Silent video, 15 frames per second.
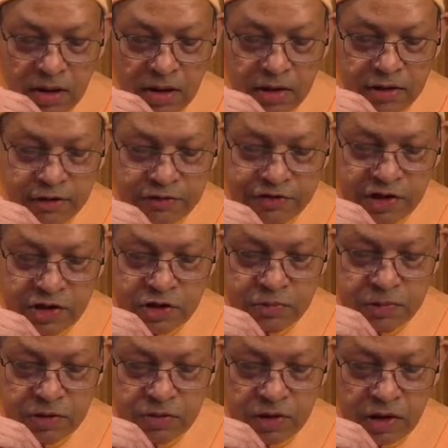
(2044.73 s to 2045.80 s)
difference
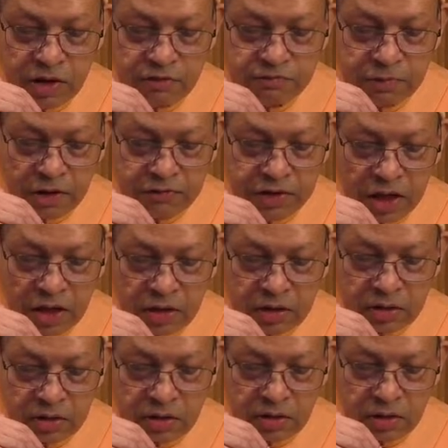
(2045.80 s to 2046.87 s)
between, if Bhavanath
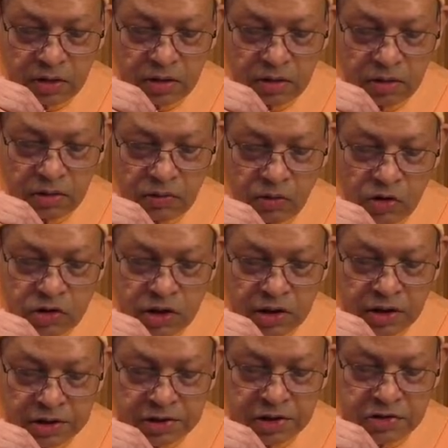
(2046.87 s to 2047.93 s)
was a
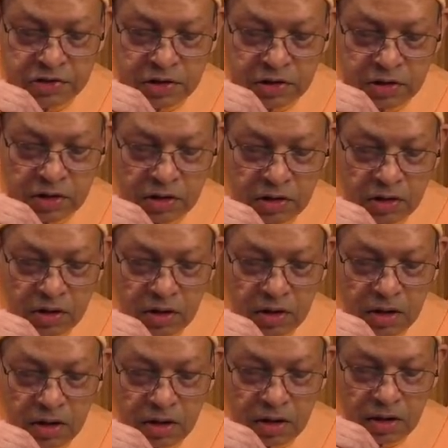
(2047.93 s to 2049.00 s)
Nitya Siddha,
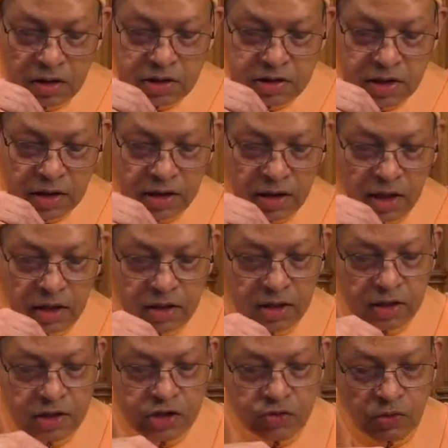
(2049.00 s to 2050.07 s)
is that like
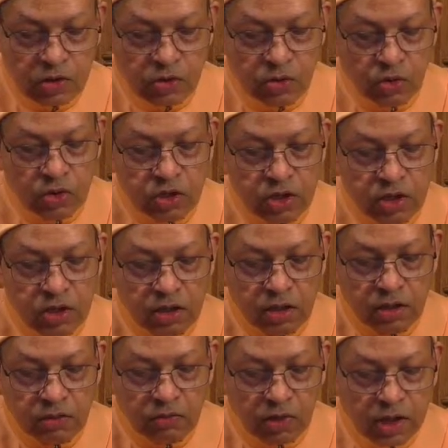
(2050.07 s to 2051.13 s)
Ishvara Koti?
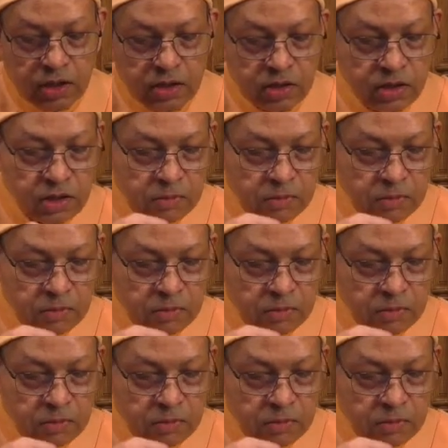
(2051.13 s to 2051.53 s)
Why didn't he